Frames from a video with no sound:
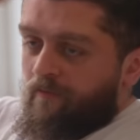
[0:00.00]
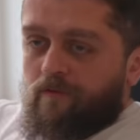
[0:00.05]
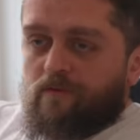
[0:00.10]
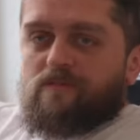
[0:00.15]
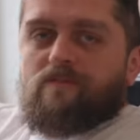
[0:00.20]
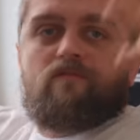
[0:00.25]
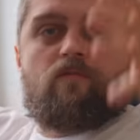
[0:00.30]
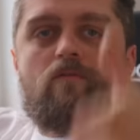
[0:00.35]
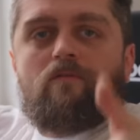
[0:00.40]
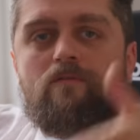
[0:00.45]

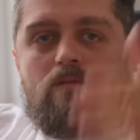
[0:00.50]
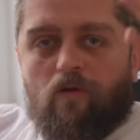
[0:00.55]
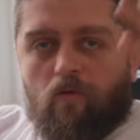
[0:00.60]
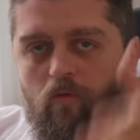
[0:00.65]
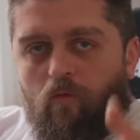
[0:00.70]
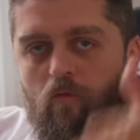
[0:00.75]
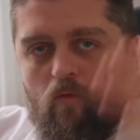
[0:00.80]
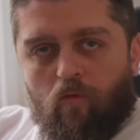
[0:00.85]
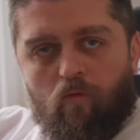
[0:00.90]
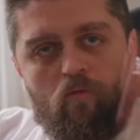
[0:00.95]
First of all, the
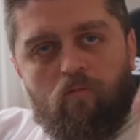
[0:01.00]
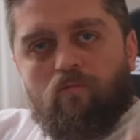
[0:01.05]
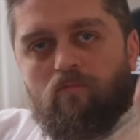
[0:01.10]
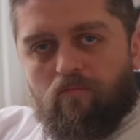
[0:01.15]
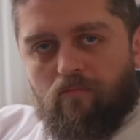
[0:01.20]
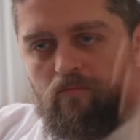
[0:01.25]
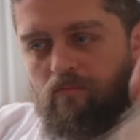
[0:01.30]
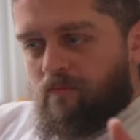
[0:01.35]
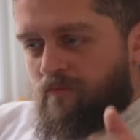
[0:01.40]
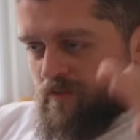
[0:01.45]
whole
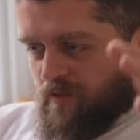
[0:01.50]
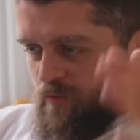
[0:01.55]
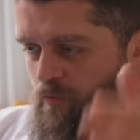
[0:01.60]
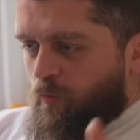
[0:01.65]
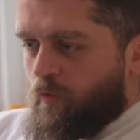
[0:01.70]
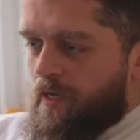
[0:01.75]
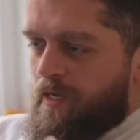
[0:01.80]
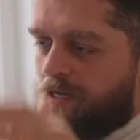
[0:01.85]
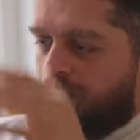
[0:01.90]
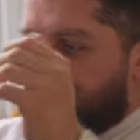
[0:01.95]

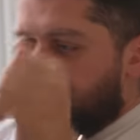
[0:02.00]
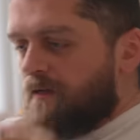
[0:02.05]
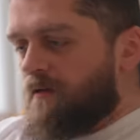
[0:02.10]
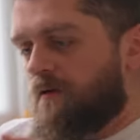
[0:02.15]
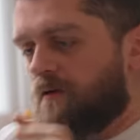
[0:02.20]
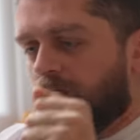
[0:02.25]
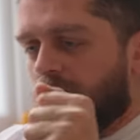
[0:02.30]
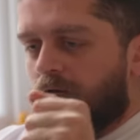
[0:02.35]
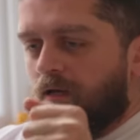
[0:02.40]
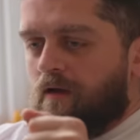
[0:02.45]

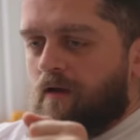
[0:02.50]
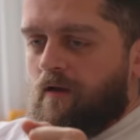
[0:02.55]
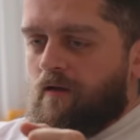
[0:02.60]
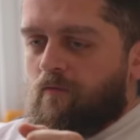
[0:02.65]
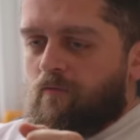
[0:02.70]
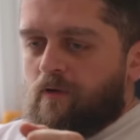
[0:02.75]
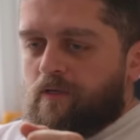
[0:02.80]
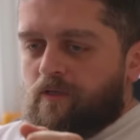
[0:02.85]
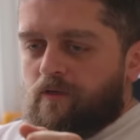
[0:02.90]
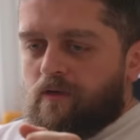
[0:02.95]
swaying
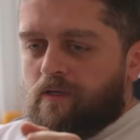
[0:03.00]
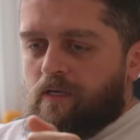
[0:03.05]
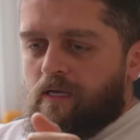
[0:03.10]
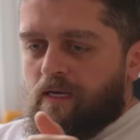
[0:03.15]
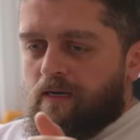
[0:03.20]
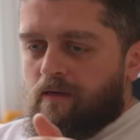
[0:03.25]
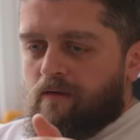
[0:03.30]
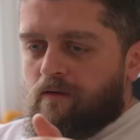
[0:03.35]
uh, when you get